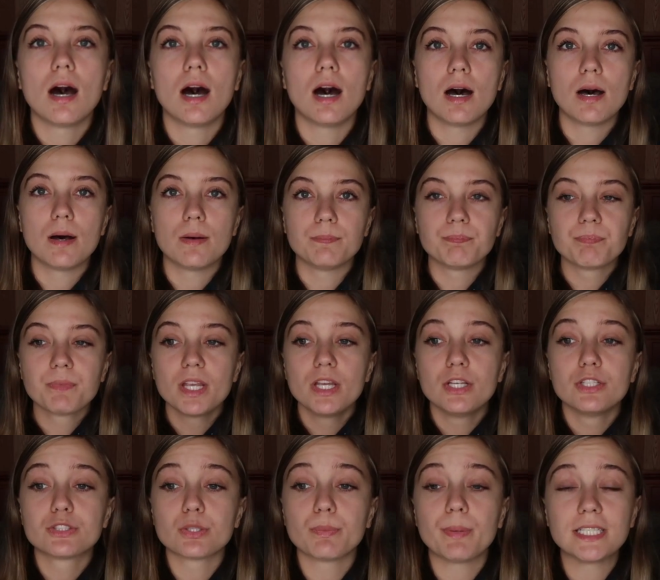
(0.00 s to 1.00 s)

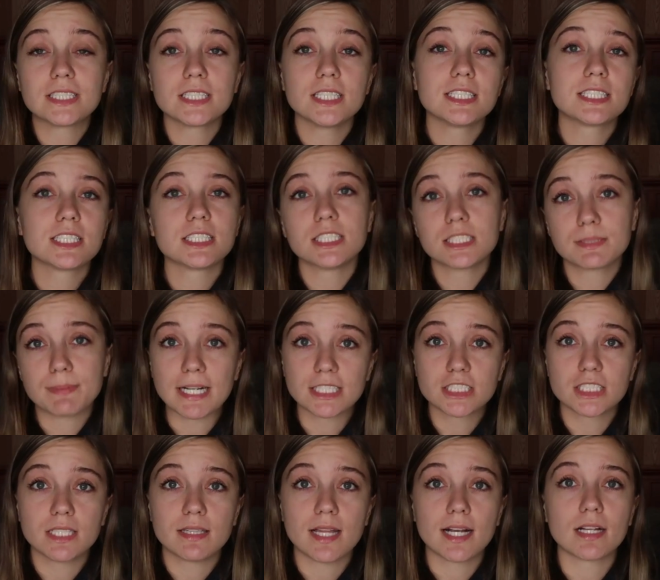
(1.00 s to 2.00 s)
So basically it's an
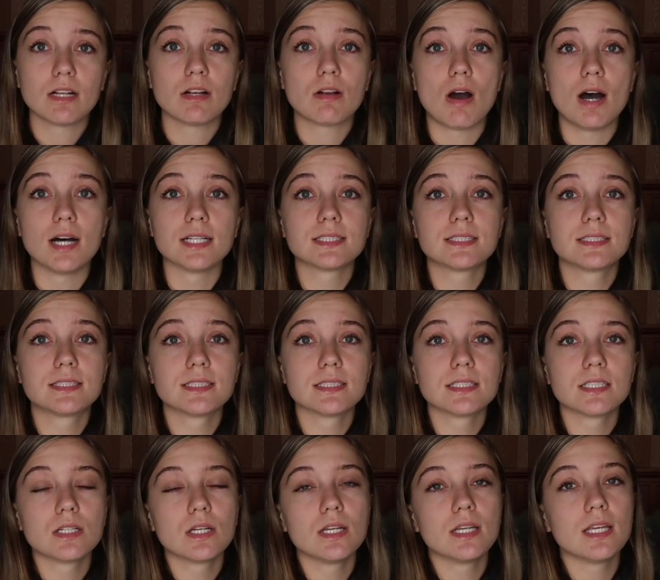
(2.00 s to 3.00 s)
inspection that can cost,
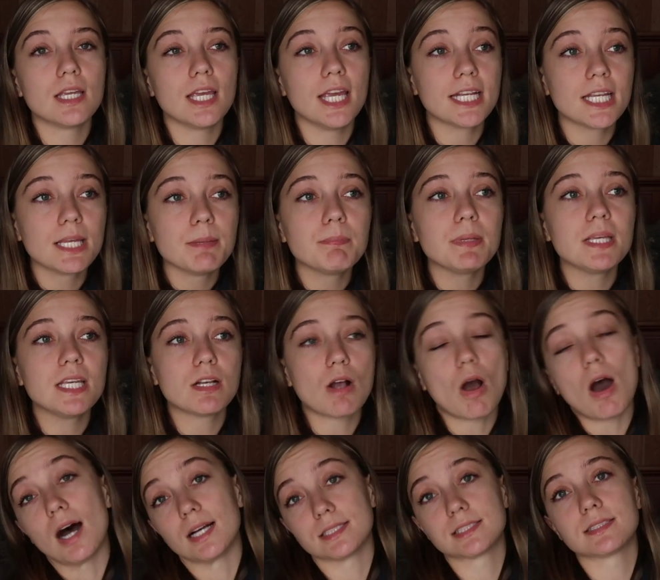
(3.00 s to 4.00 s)
it can be
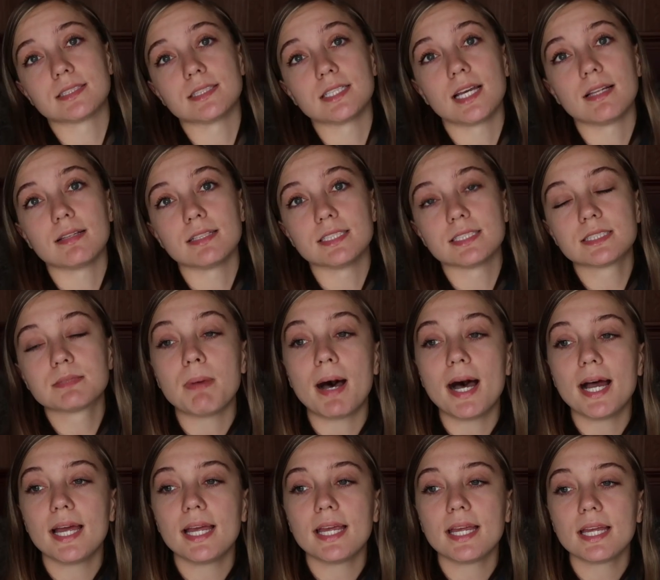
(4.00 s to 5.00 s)
costly at least.
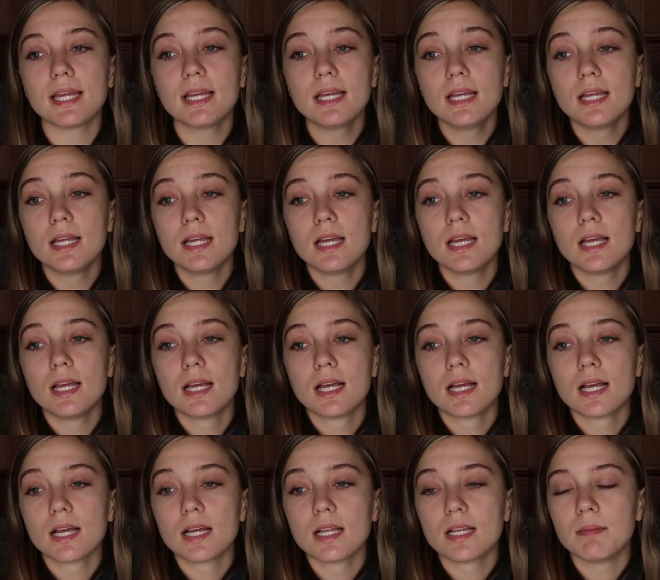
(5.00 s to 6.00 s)
My
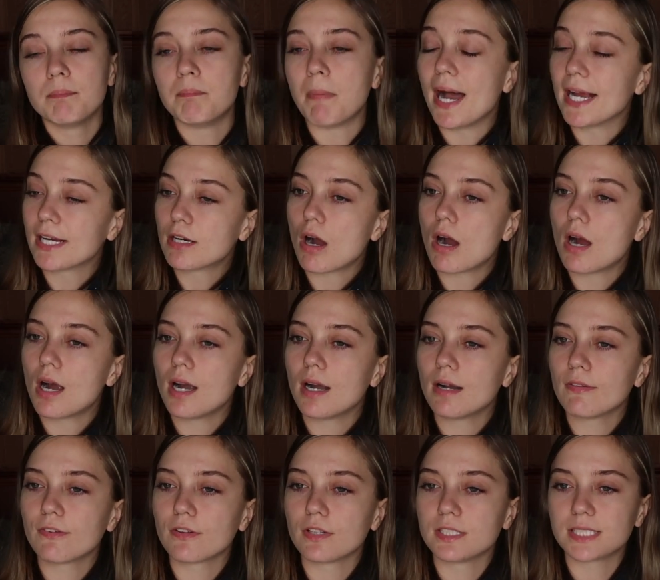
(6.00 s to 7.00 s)

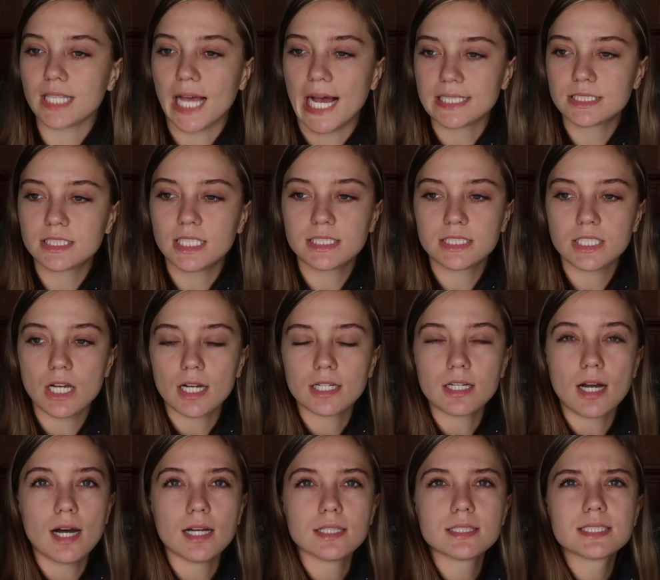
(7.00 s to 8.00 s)
car for its last JCI
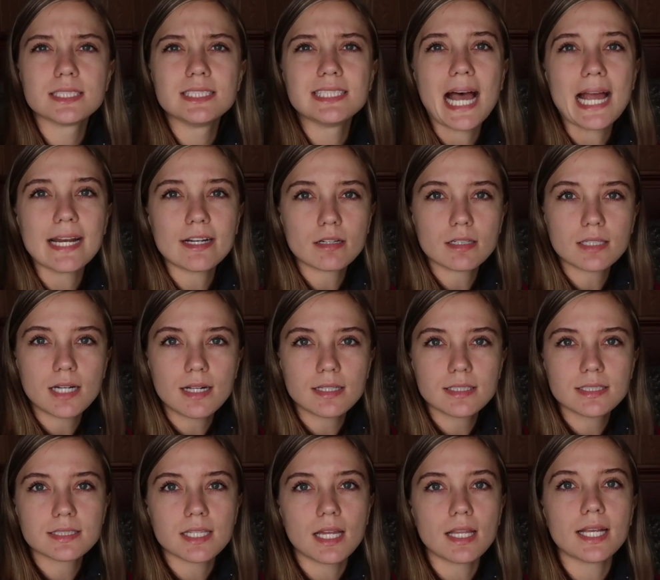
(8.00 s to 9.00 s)
cost
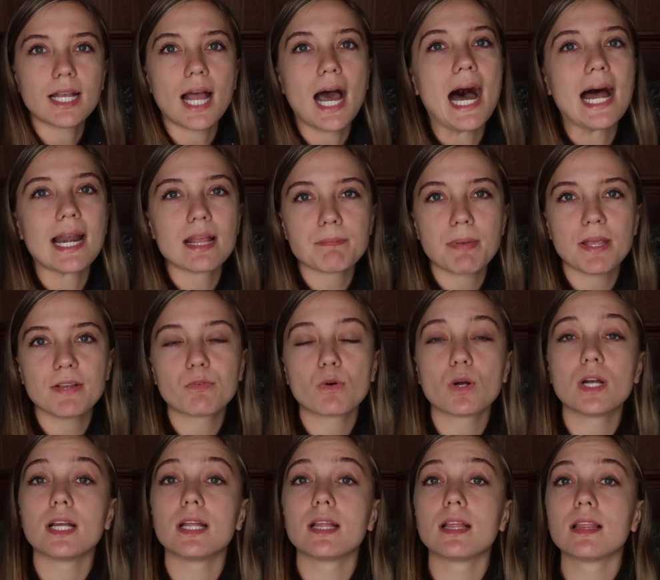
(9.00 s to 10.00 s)
$900. Like, I didn't pay
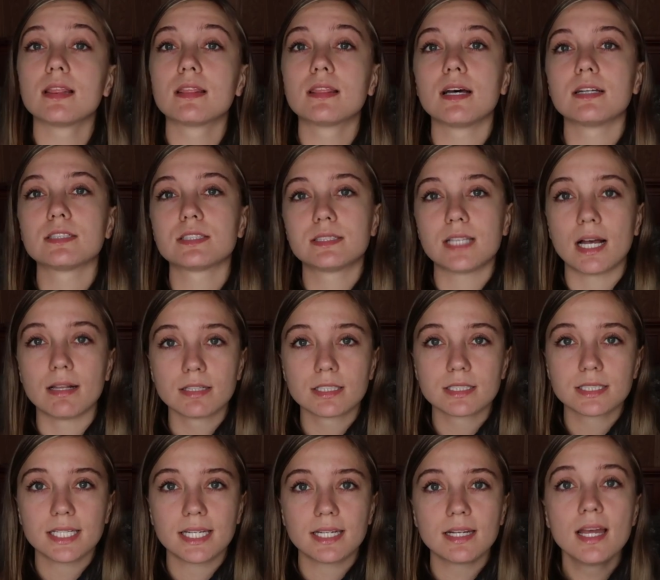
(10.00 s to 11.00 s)
for it, the
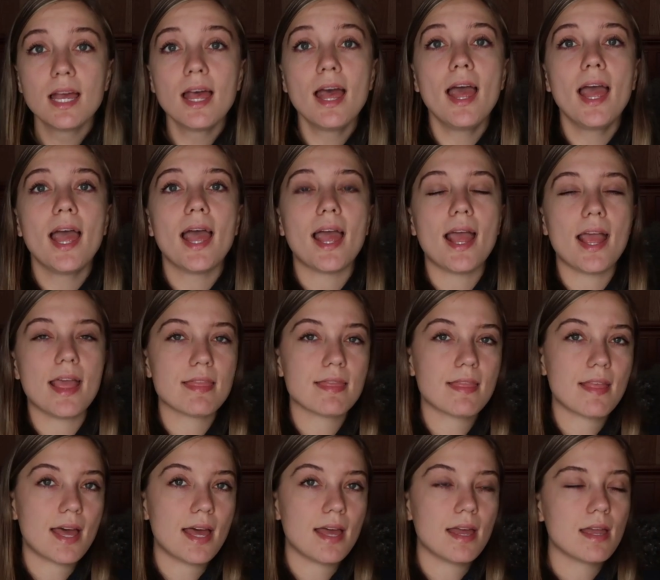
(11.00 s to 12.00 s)
seller did,
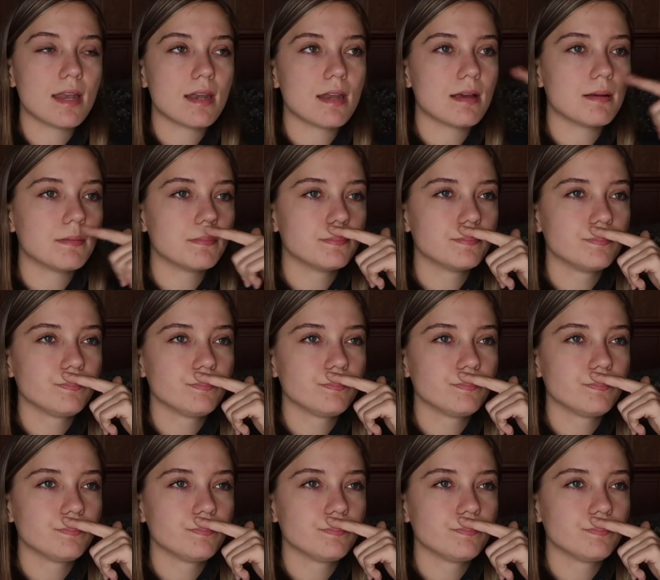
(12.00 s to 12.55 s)
and then